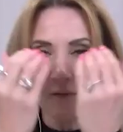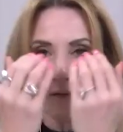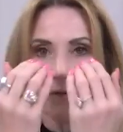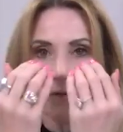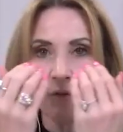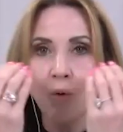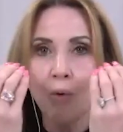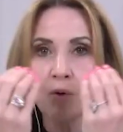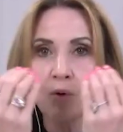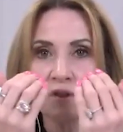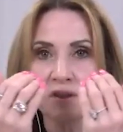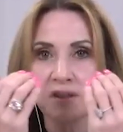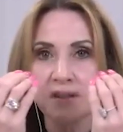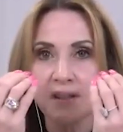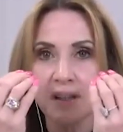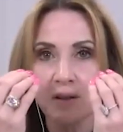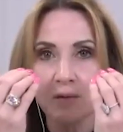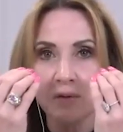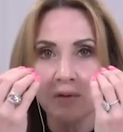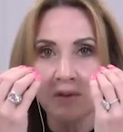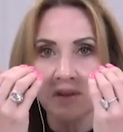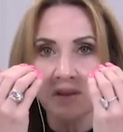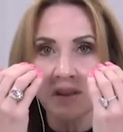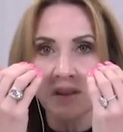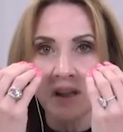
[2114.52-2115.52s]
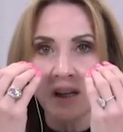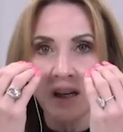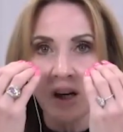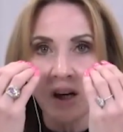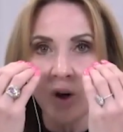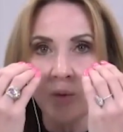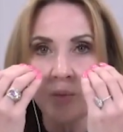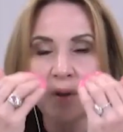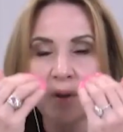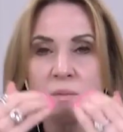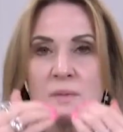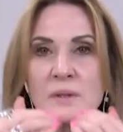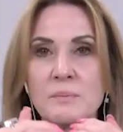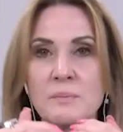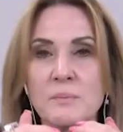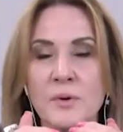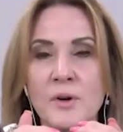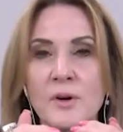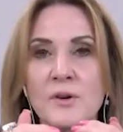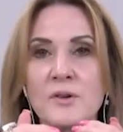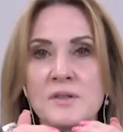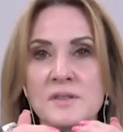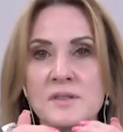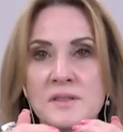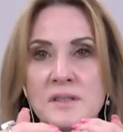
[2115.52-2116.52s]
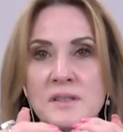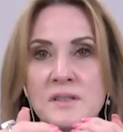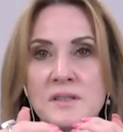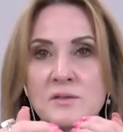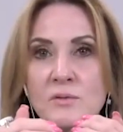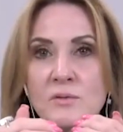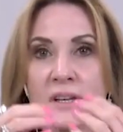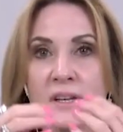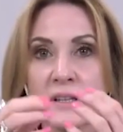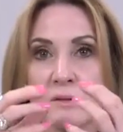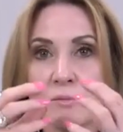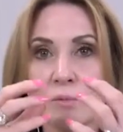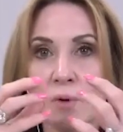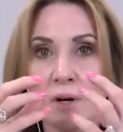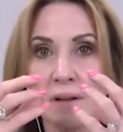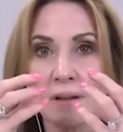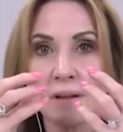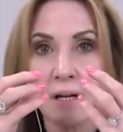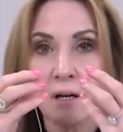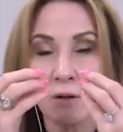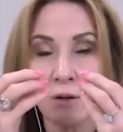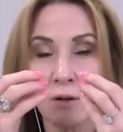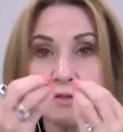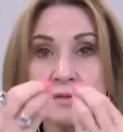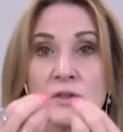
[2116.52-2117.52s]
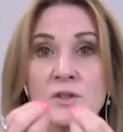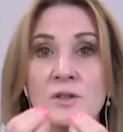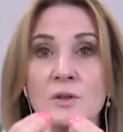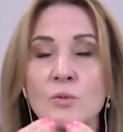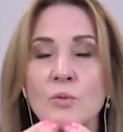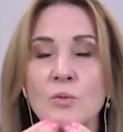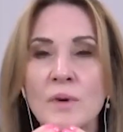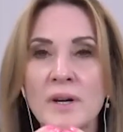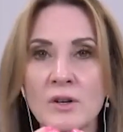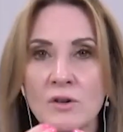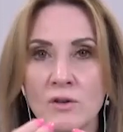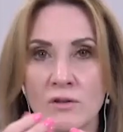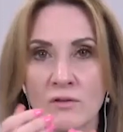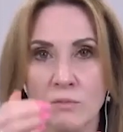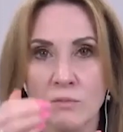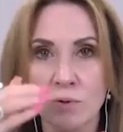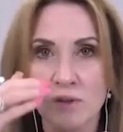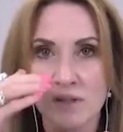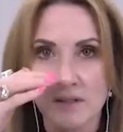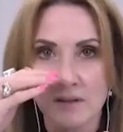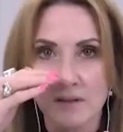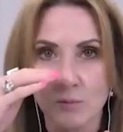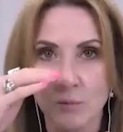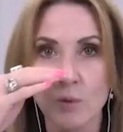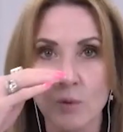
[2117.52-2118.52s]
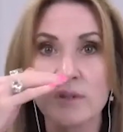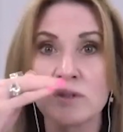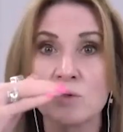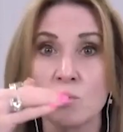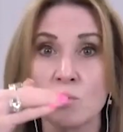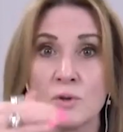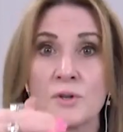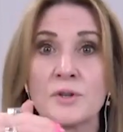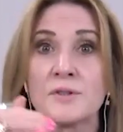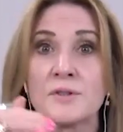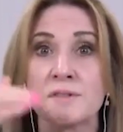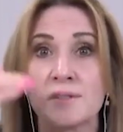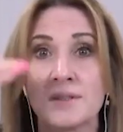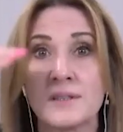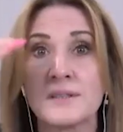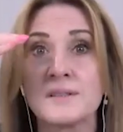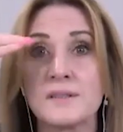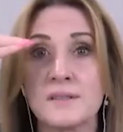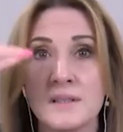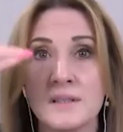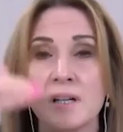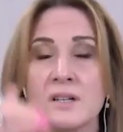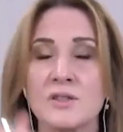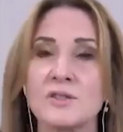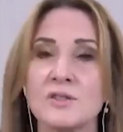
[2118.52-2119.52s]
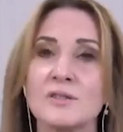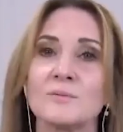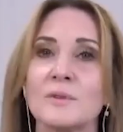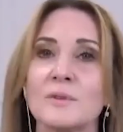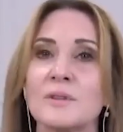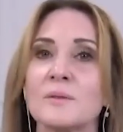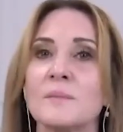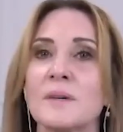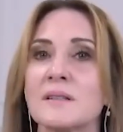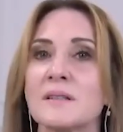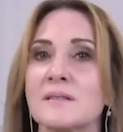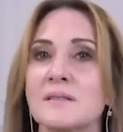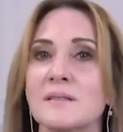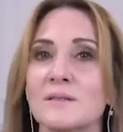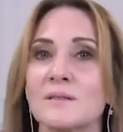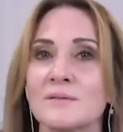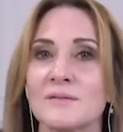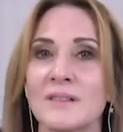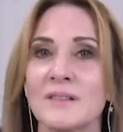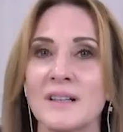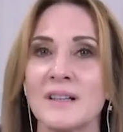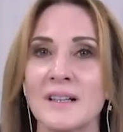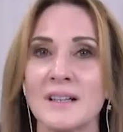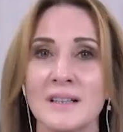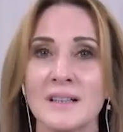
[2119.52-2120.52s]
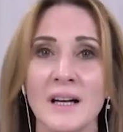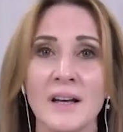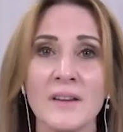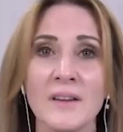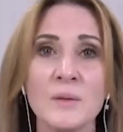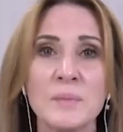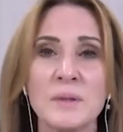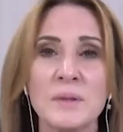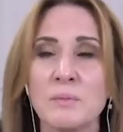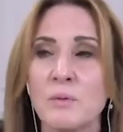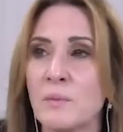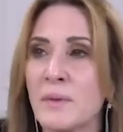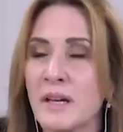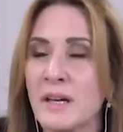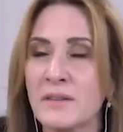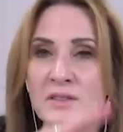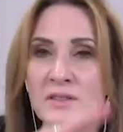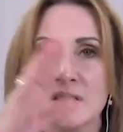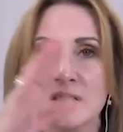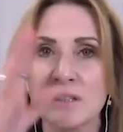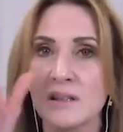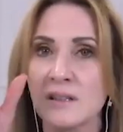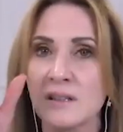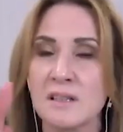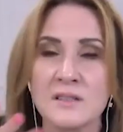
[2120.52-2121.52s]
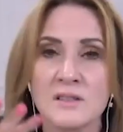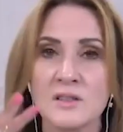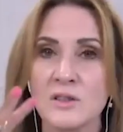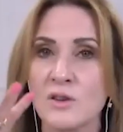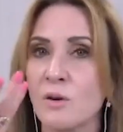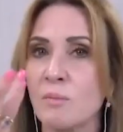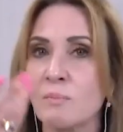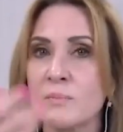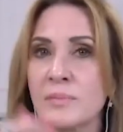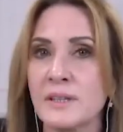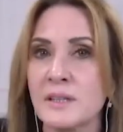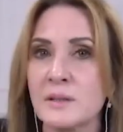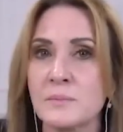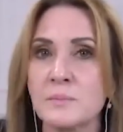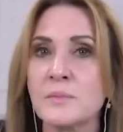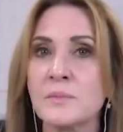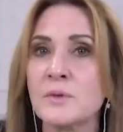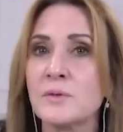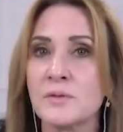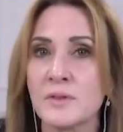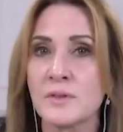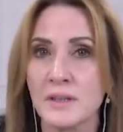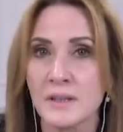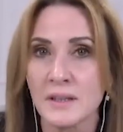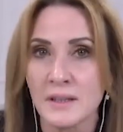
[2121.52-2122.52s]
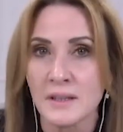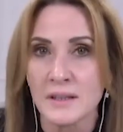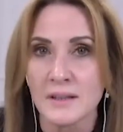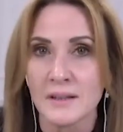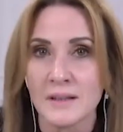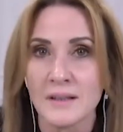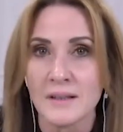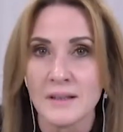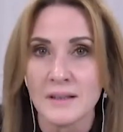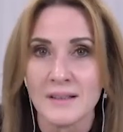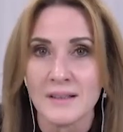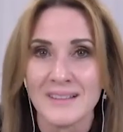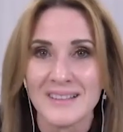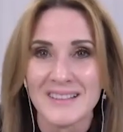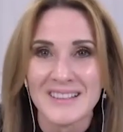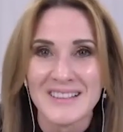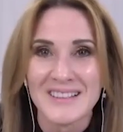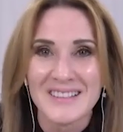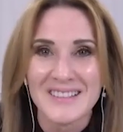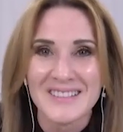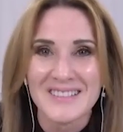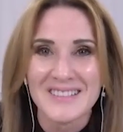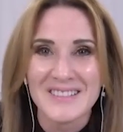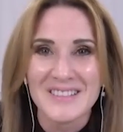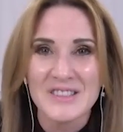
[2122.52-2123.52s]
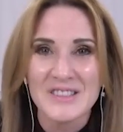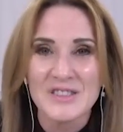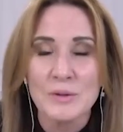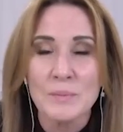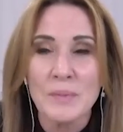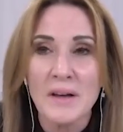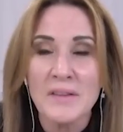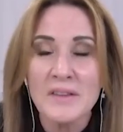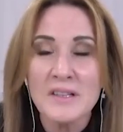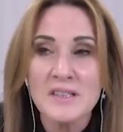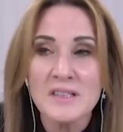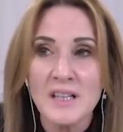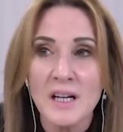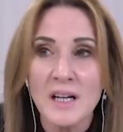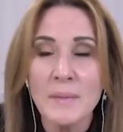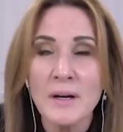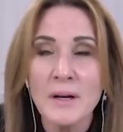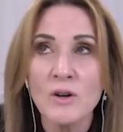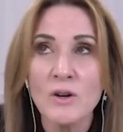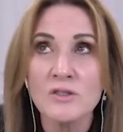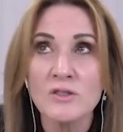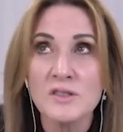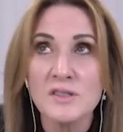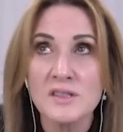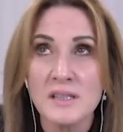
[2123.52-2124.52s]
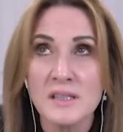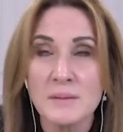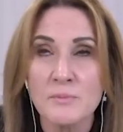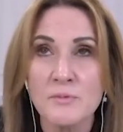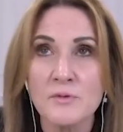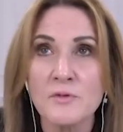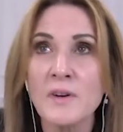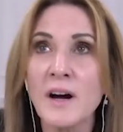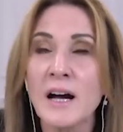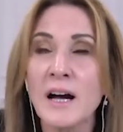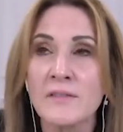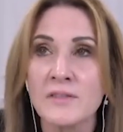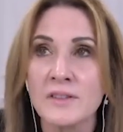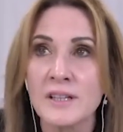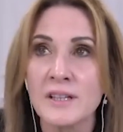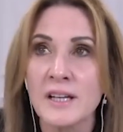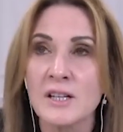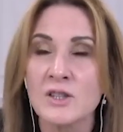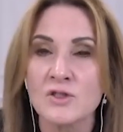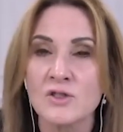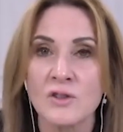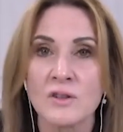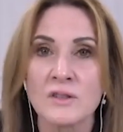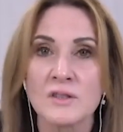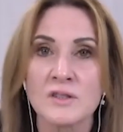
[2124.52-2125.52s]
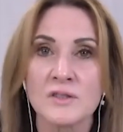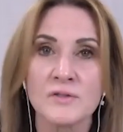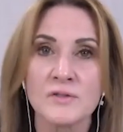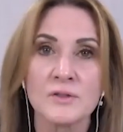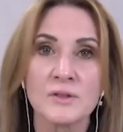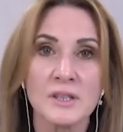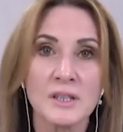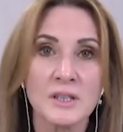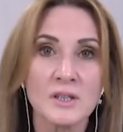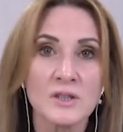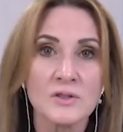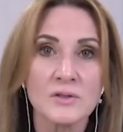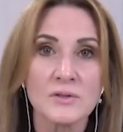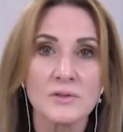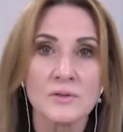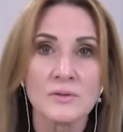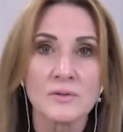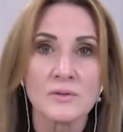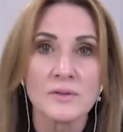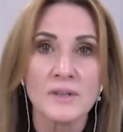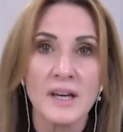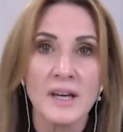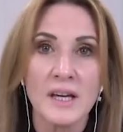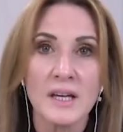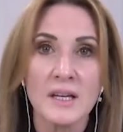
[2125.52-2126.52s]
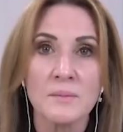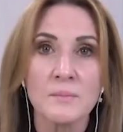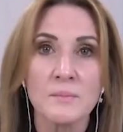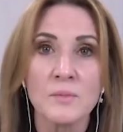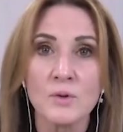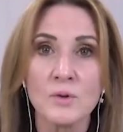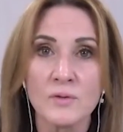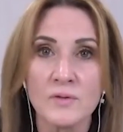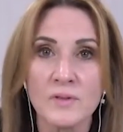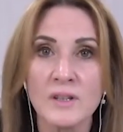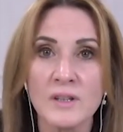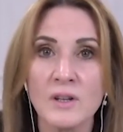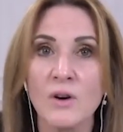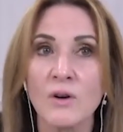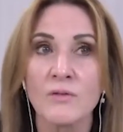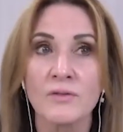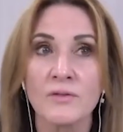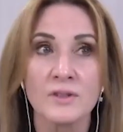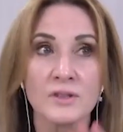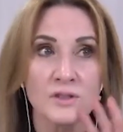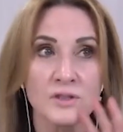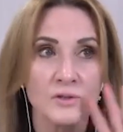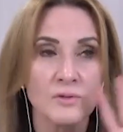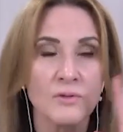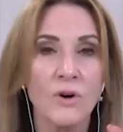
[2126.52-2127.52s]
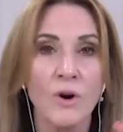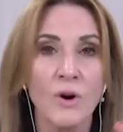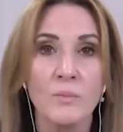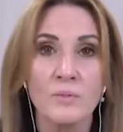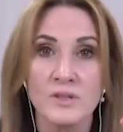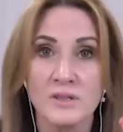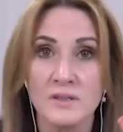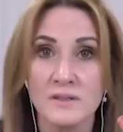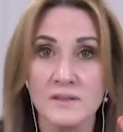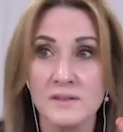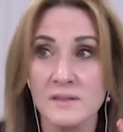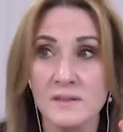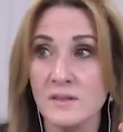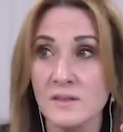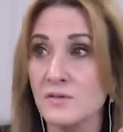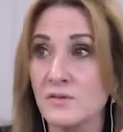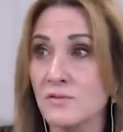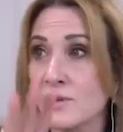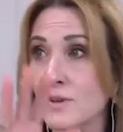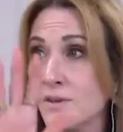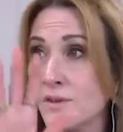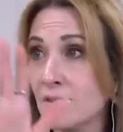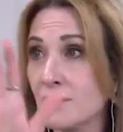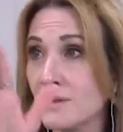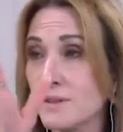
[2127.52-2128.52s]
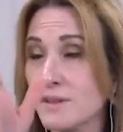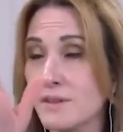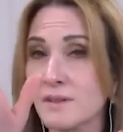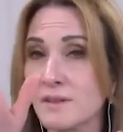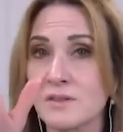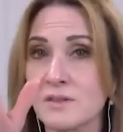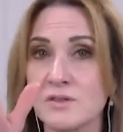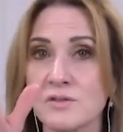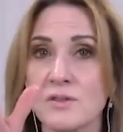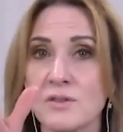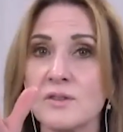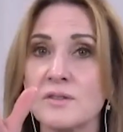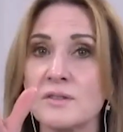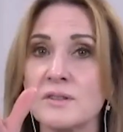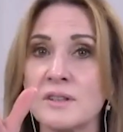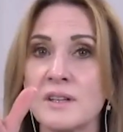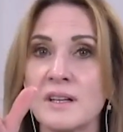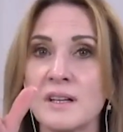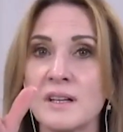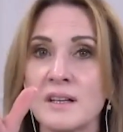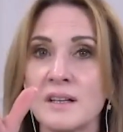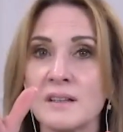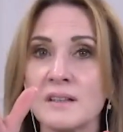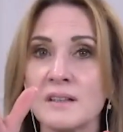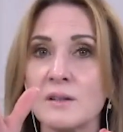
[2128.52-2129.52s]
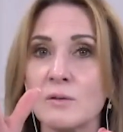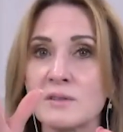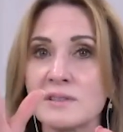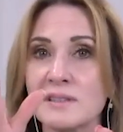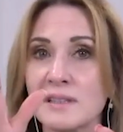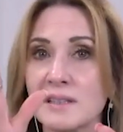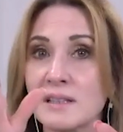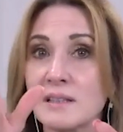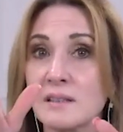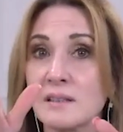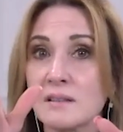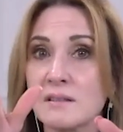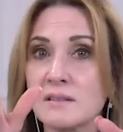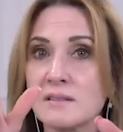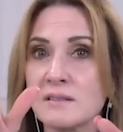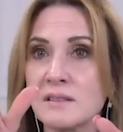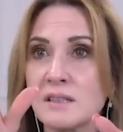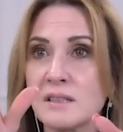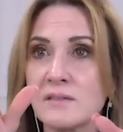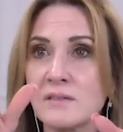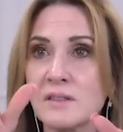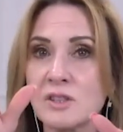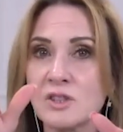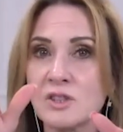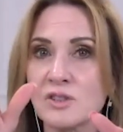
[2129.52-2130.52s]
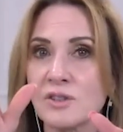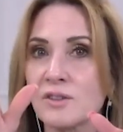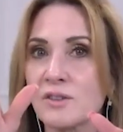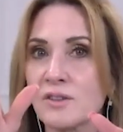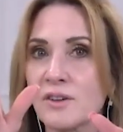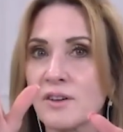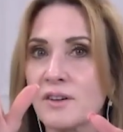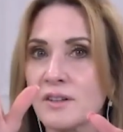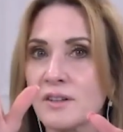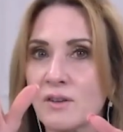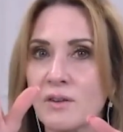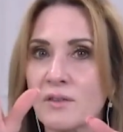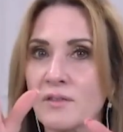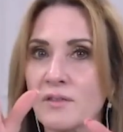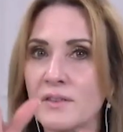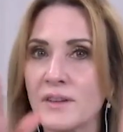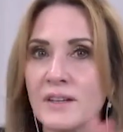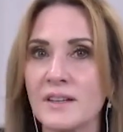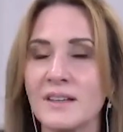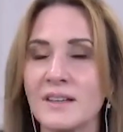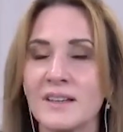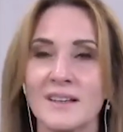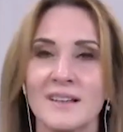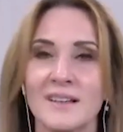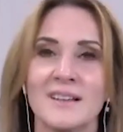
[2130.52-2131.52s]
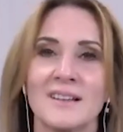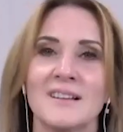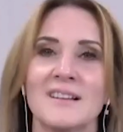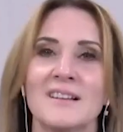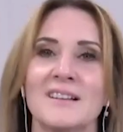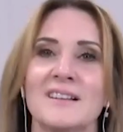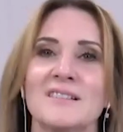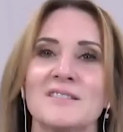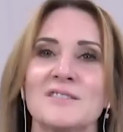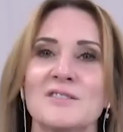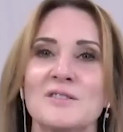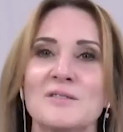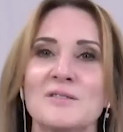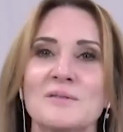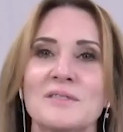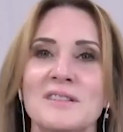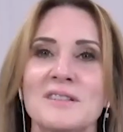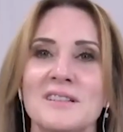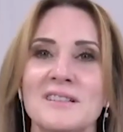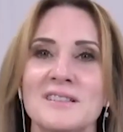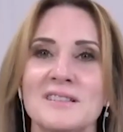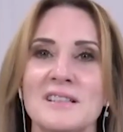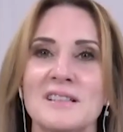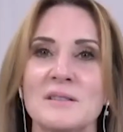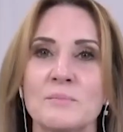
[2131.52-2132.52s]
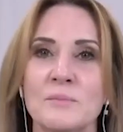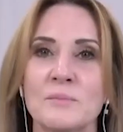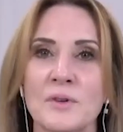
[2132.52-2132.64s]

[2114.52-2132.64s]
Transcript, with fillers: force that was helping me process or that that I was very aware of was was words, a discussion with myself. Now other people may have seen it as a complete movie. So by the time I got to step five, it had transferred into a movie of the two options: this road, this road. There was like a little TV show going on there, so it, it did